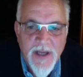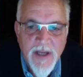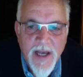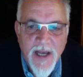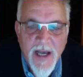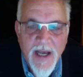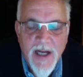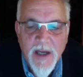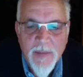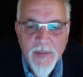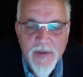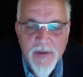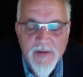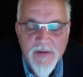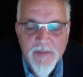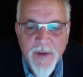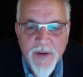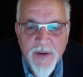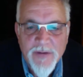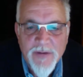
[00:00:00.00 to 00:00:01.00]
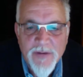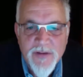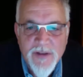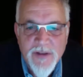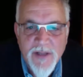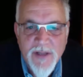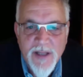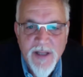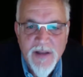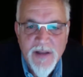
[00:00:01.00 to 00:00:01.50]
and I'm exposing
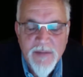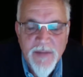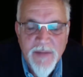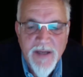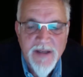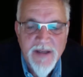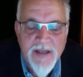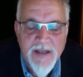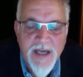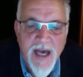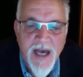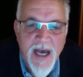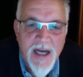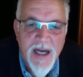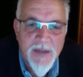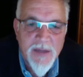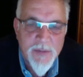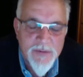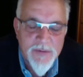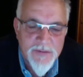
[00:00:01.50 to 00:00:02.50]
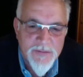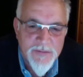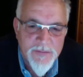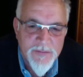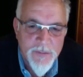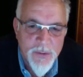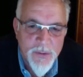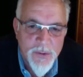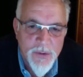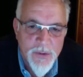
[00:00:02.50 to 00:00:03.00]
that the Magna Carta was a
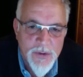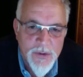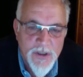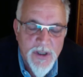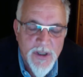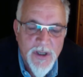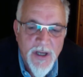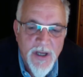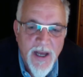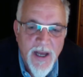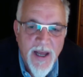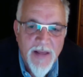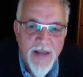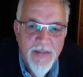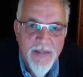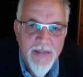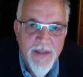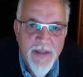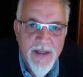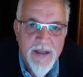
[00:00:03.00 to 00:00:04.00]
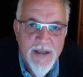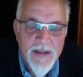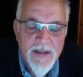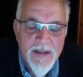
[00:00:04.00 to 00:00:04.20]
fraud, and that